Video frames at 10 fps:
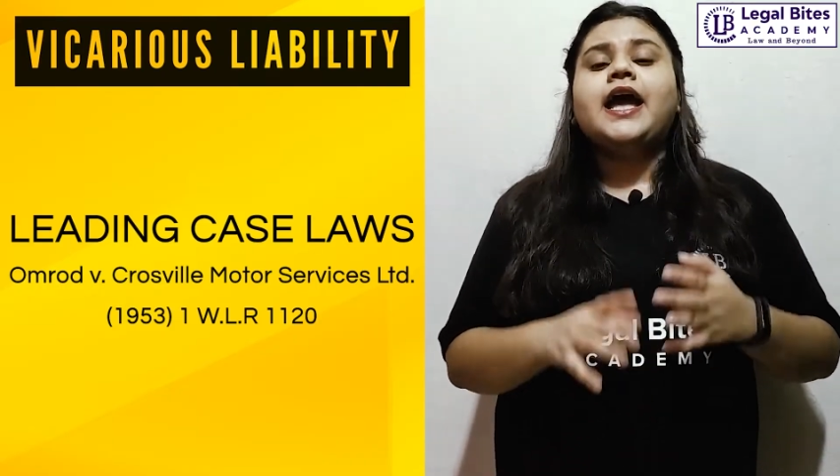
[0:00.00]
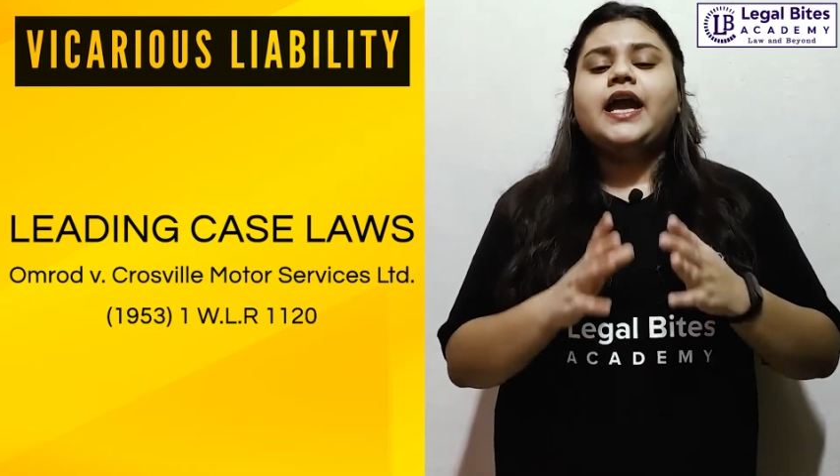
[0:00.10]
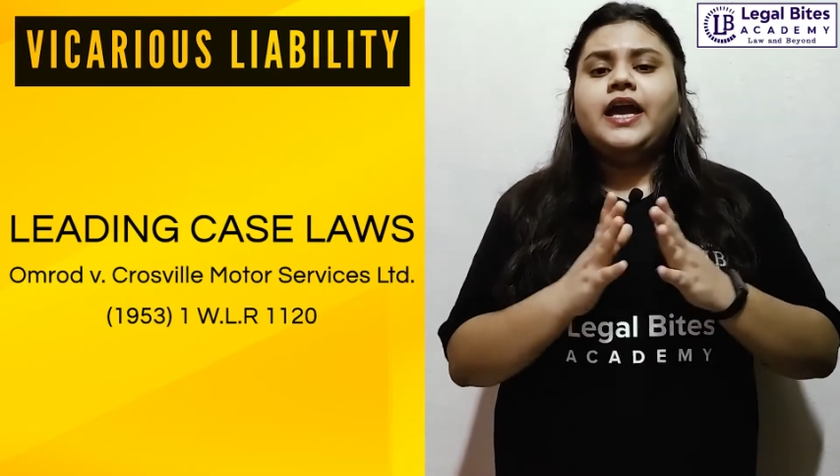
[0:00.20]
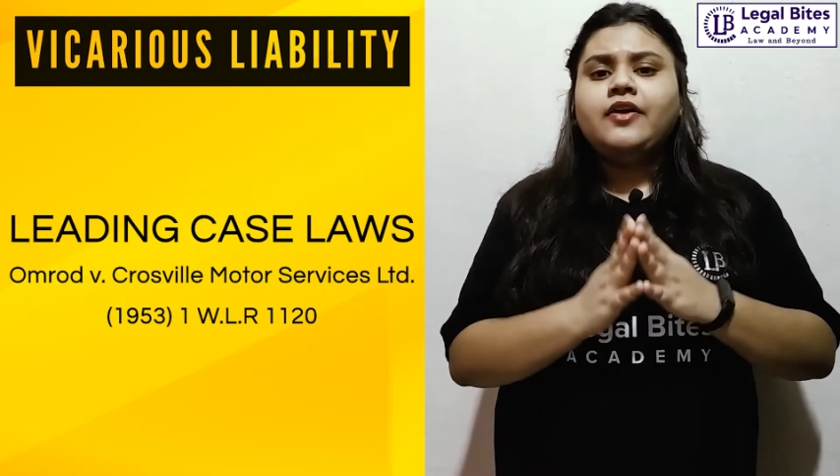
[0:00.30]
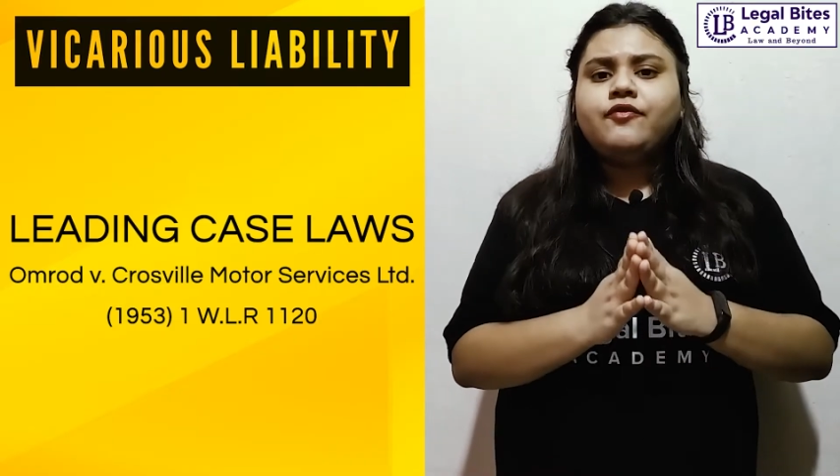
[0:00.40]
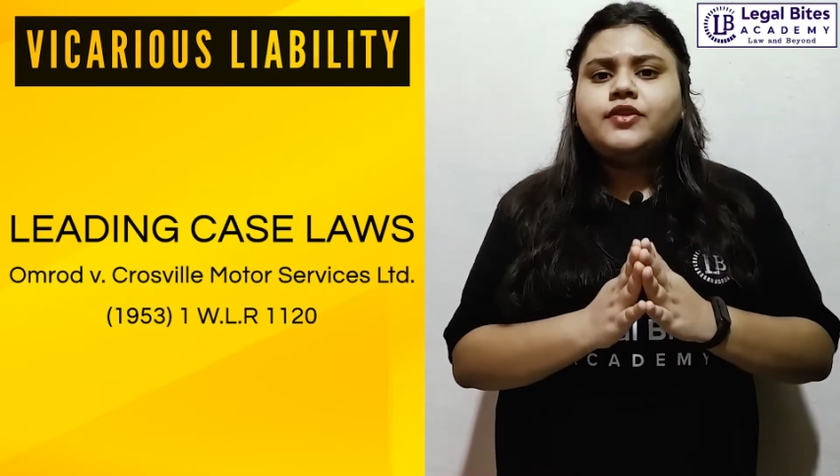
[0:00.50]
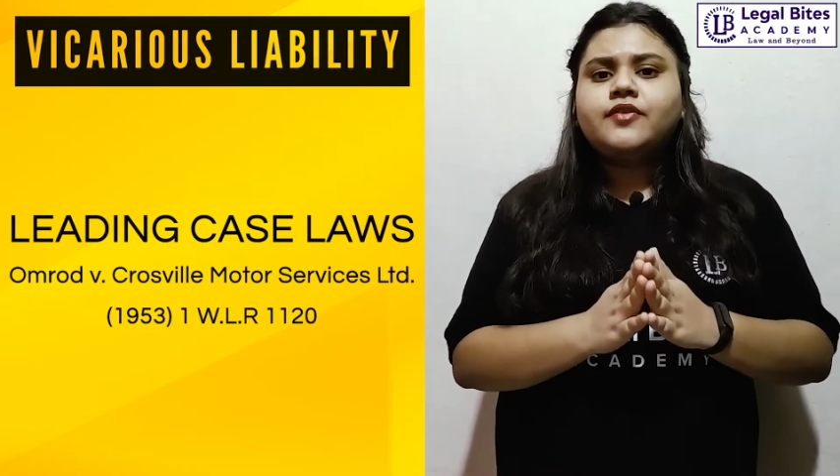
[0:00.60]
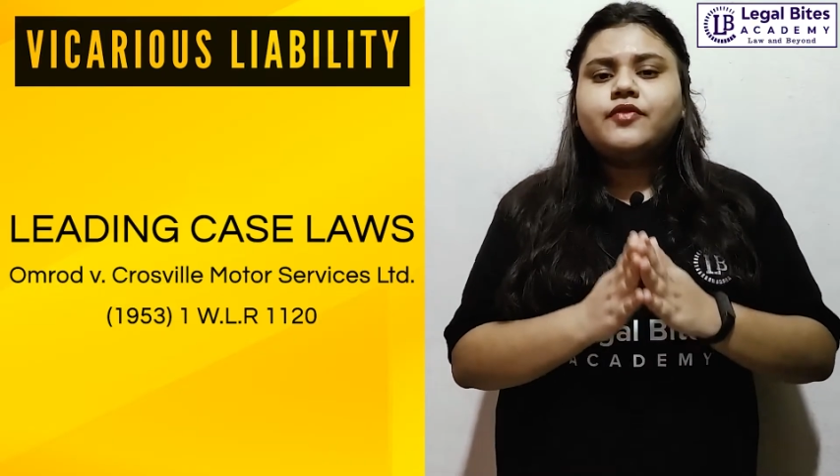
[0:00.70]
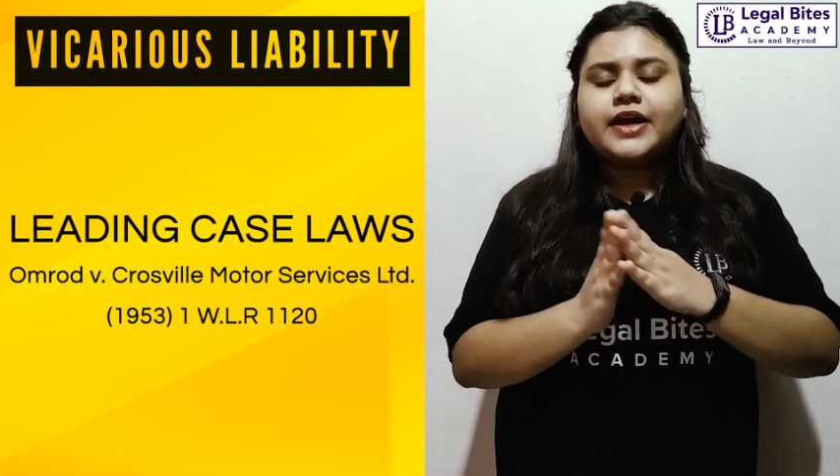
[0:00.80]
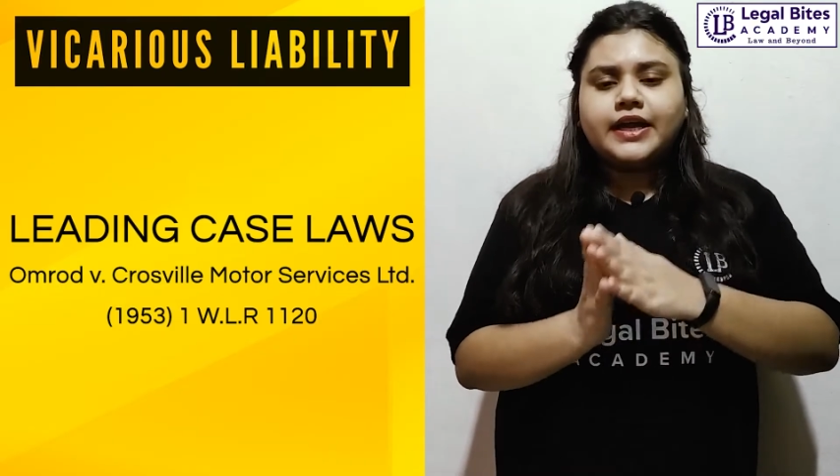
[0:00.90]
If
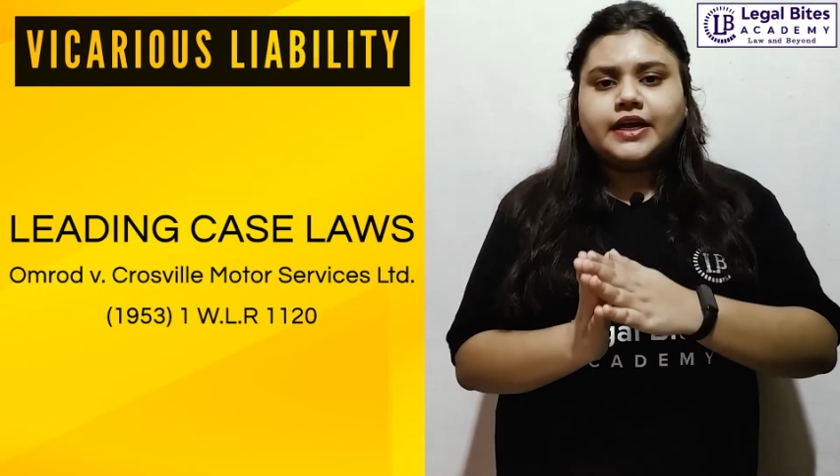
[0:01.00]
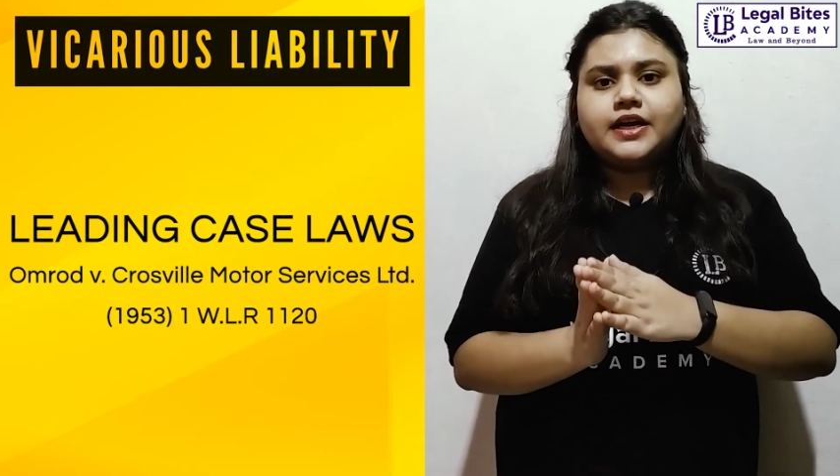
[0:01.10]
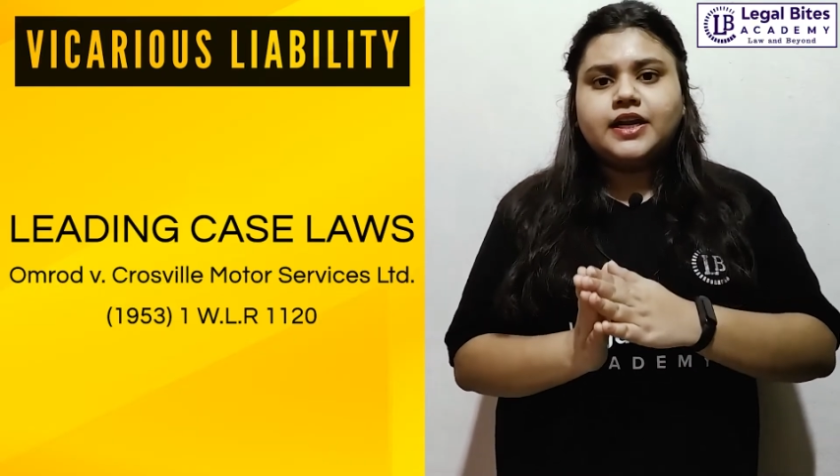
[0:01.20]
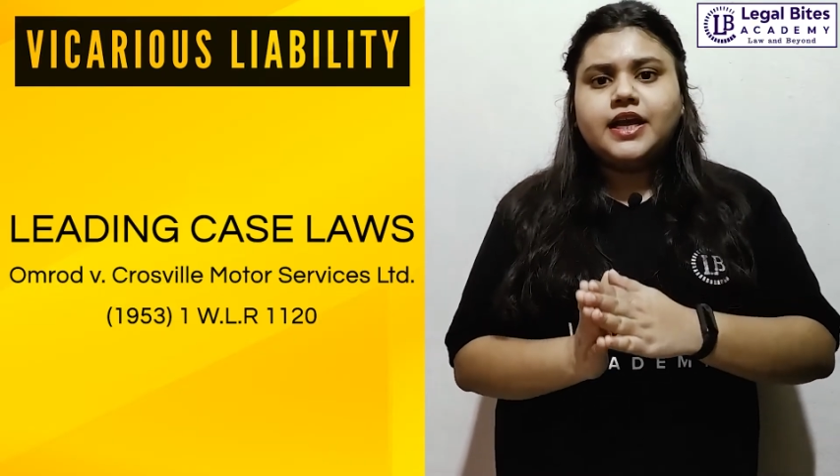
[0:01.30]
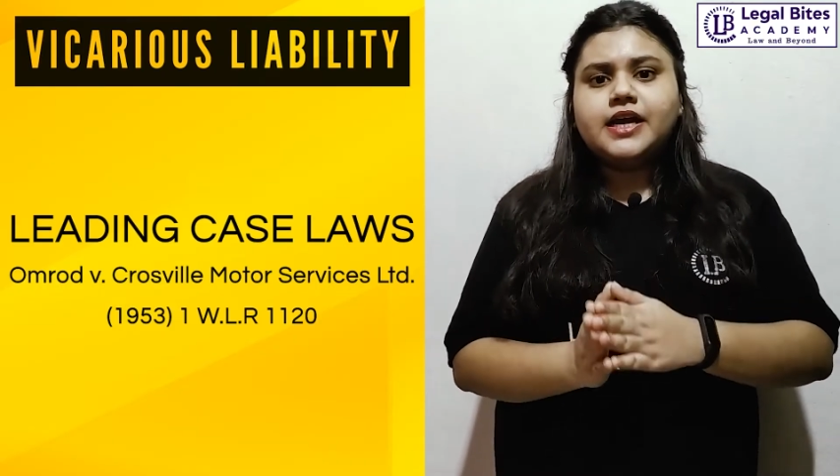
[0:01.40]
the vehicle